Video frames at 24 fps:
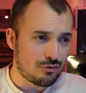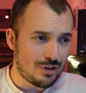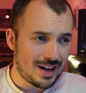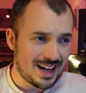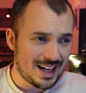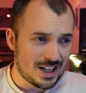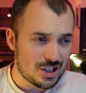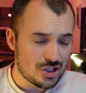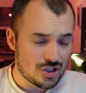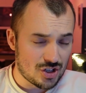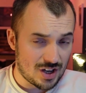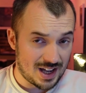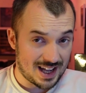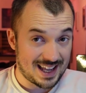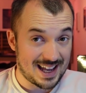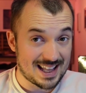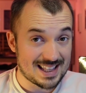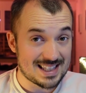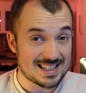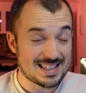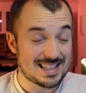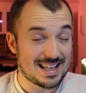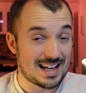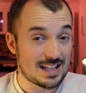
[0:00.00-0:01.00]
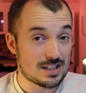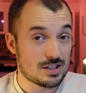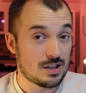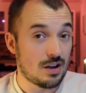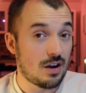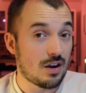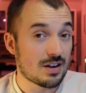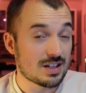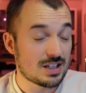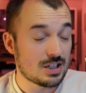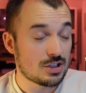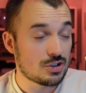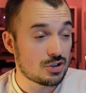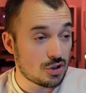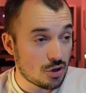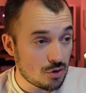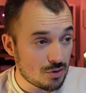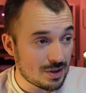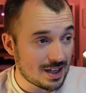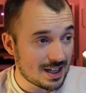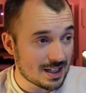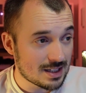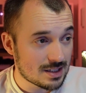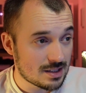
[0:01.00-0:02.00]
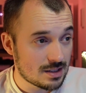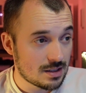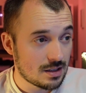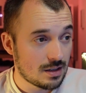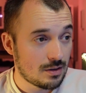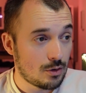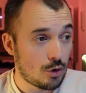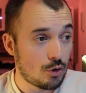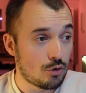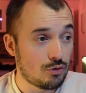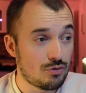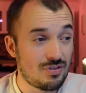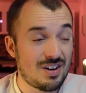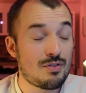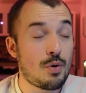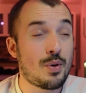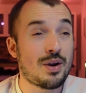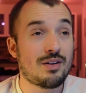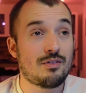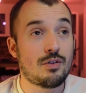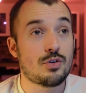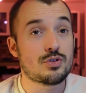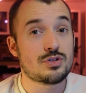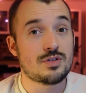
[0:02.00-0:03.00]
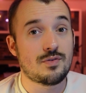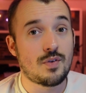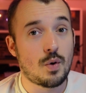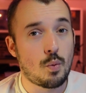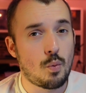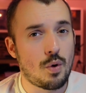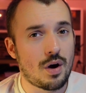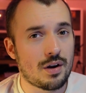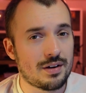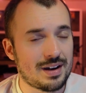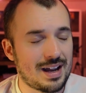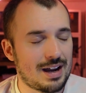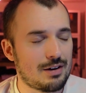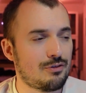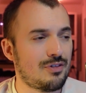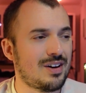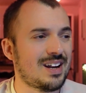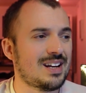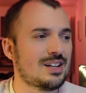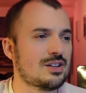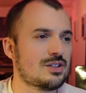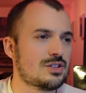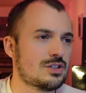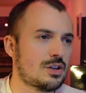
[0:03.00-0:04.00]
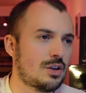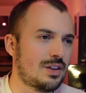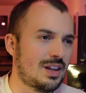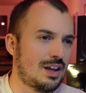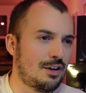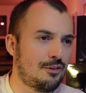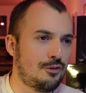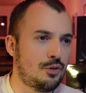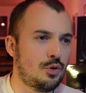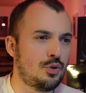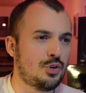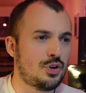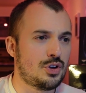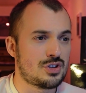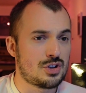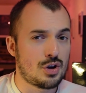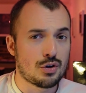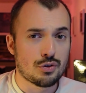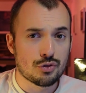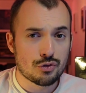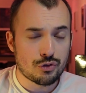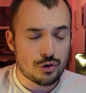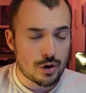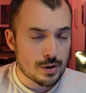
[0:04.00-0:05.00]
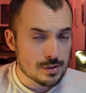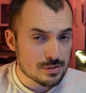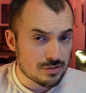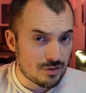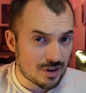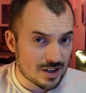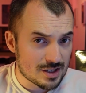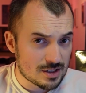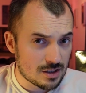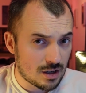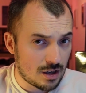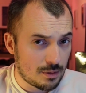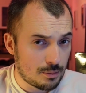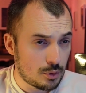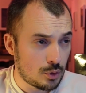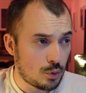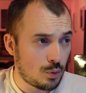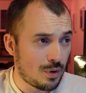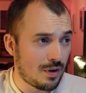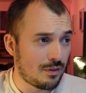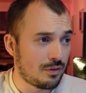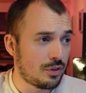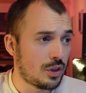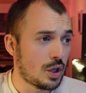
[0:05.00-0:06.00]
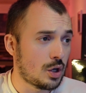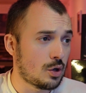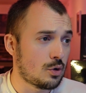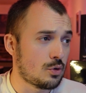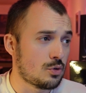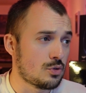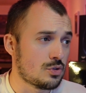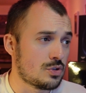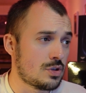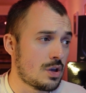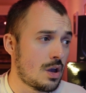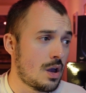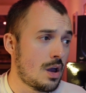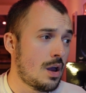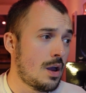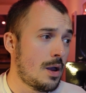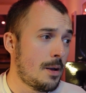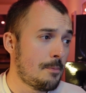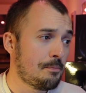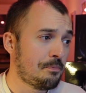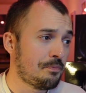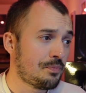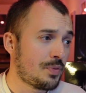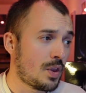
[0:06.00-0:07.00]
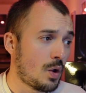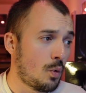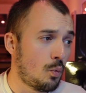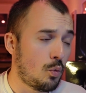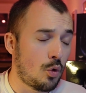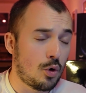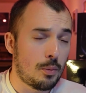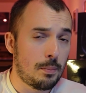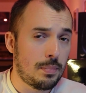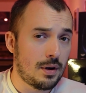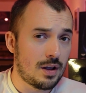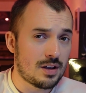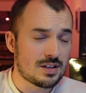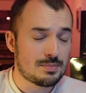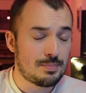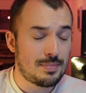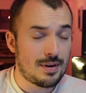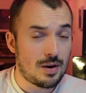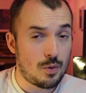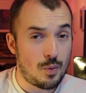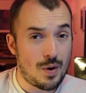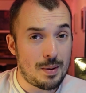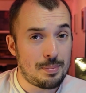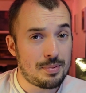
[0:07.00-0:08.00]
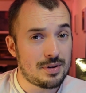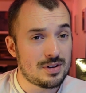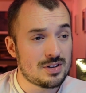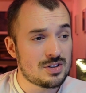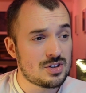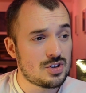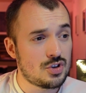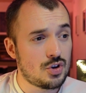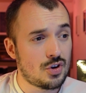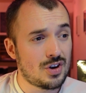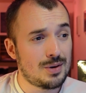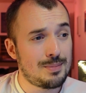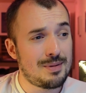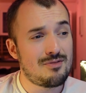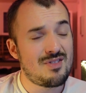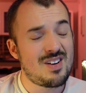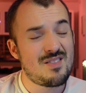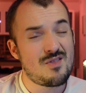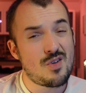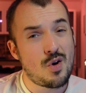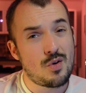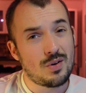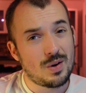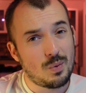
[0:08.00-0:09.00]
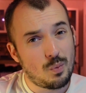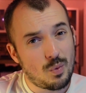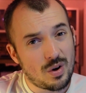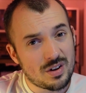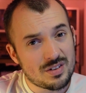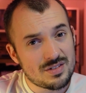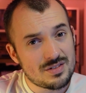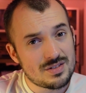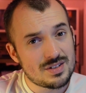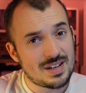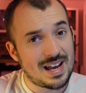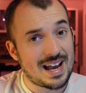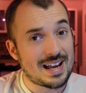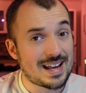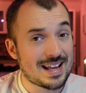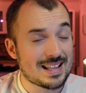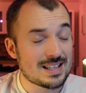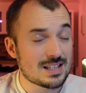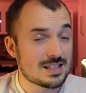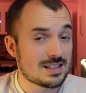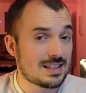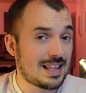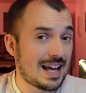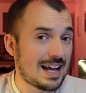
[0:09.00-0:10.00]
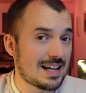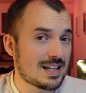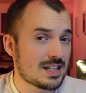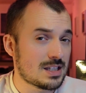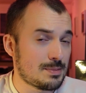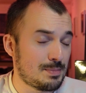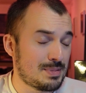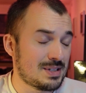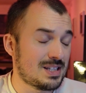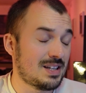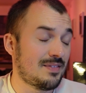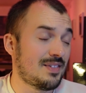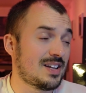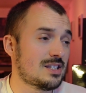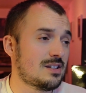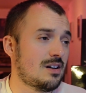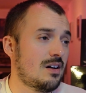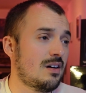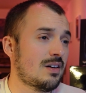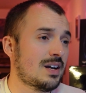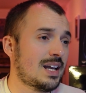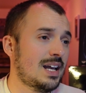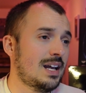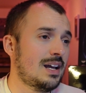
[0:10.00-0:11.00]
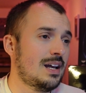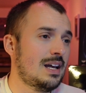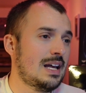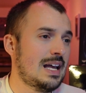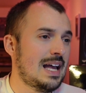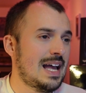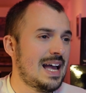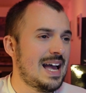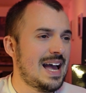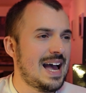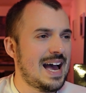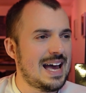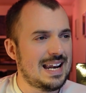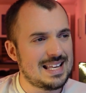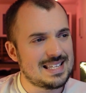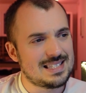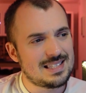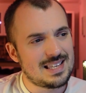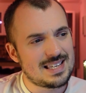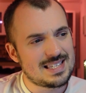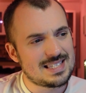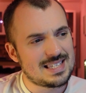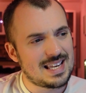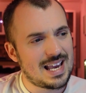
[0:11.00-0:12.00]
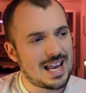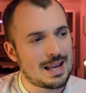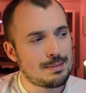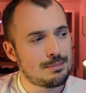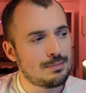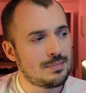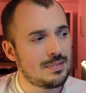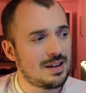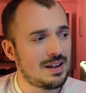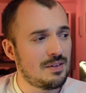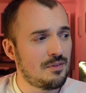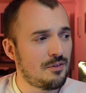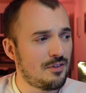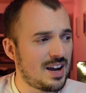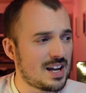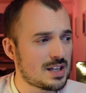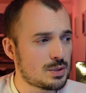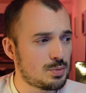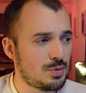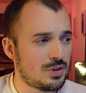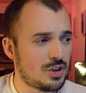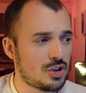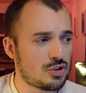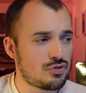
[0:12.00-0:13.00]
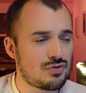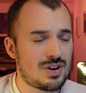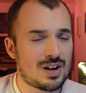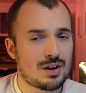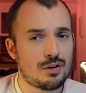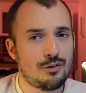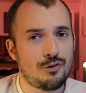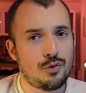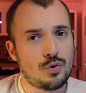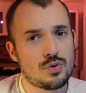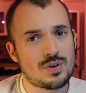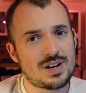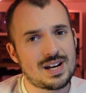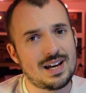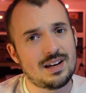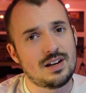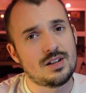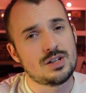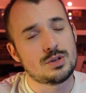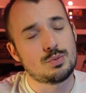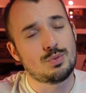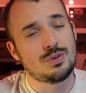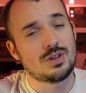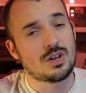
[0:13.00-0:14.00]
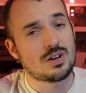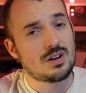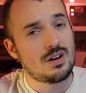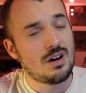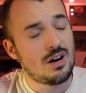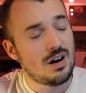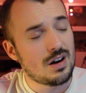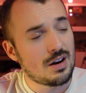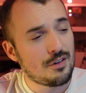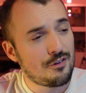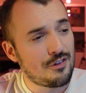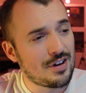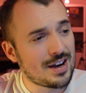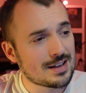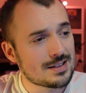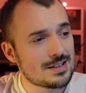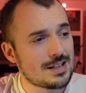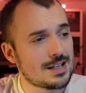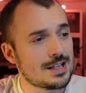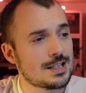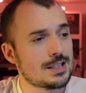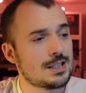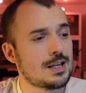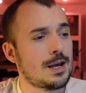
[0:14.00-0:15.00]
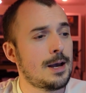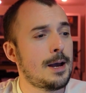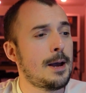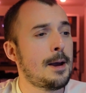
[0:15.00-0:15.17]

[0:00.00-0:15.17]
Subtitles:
range against that targeted unit, or reroll hit rolls of a 1 at range. So therefore your Zoanthropes, for example, with those Warp Blast weapons, you're going to be rerolling 1s against that specific target. And it's the same, in fact, with the Stranglethorn cannons with the Carnifexes.